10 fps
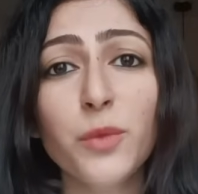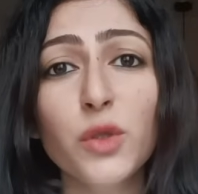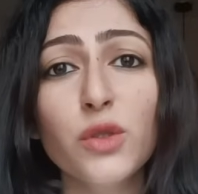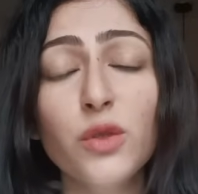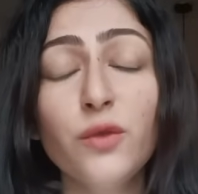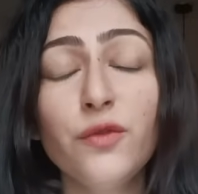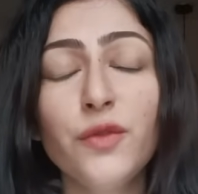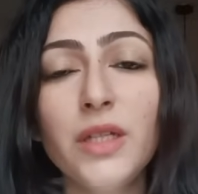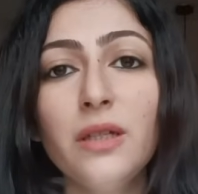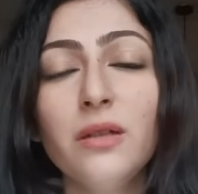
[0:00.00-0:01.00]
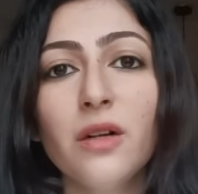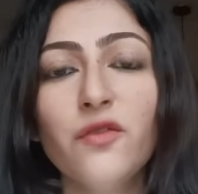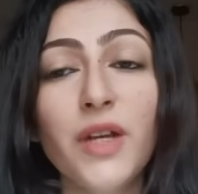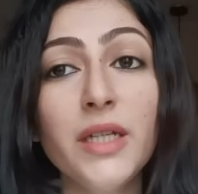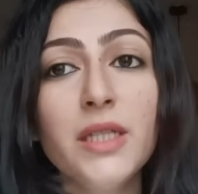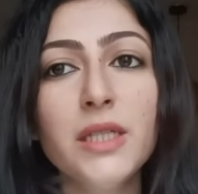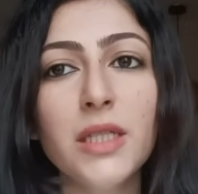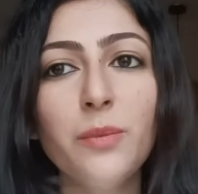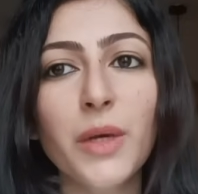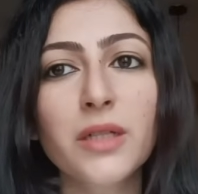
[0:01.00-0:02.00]
because you feel a very
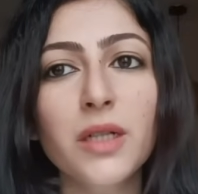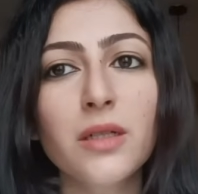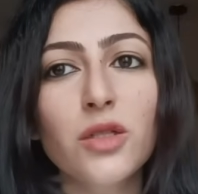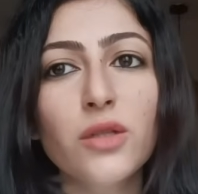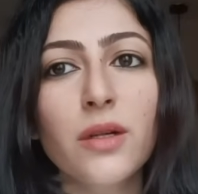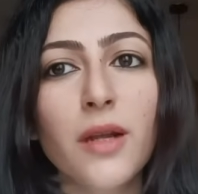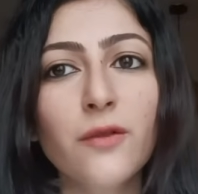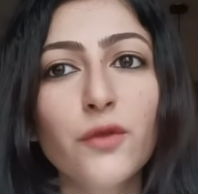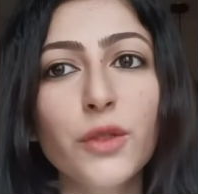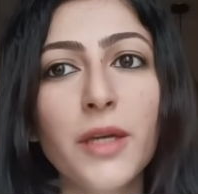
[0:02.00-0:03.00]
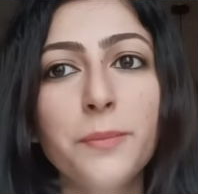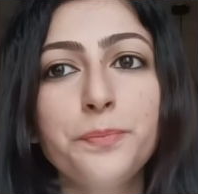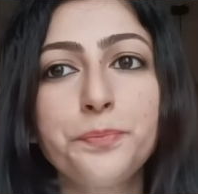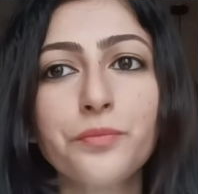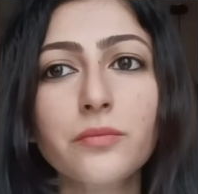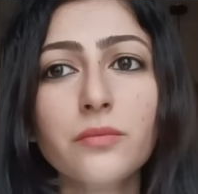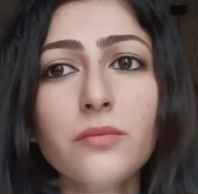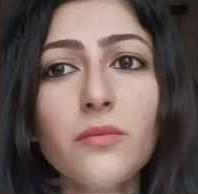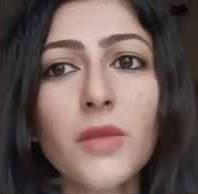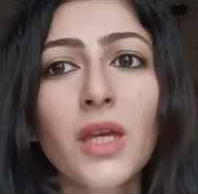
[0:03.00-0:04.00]
deep unconditional love for them.
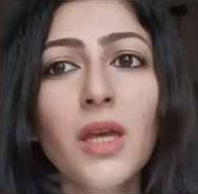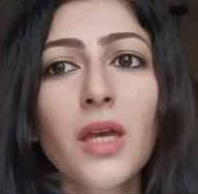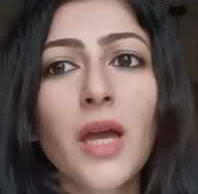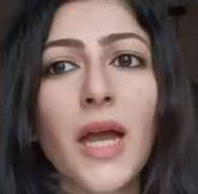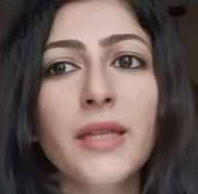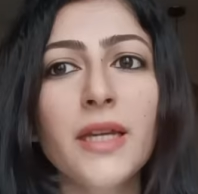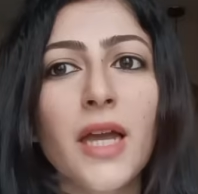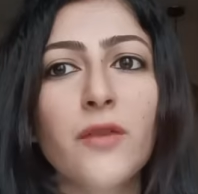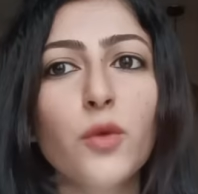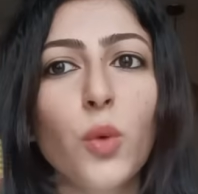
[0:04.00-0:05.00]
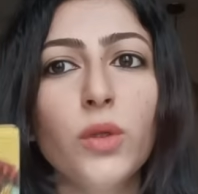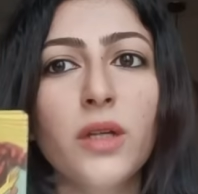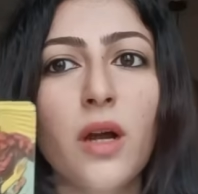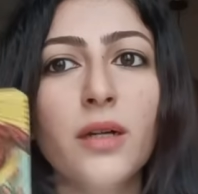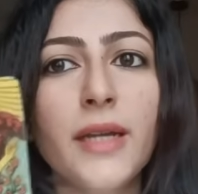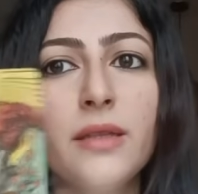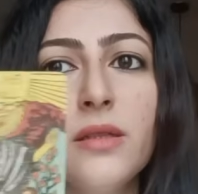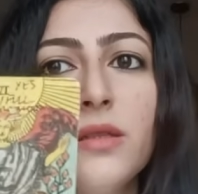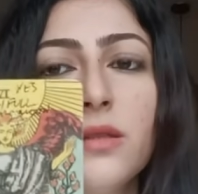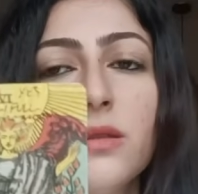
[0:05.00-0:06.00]
I think I have to hold the card like
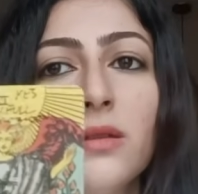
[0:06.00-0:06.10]
this.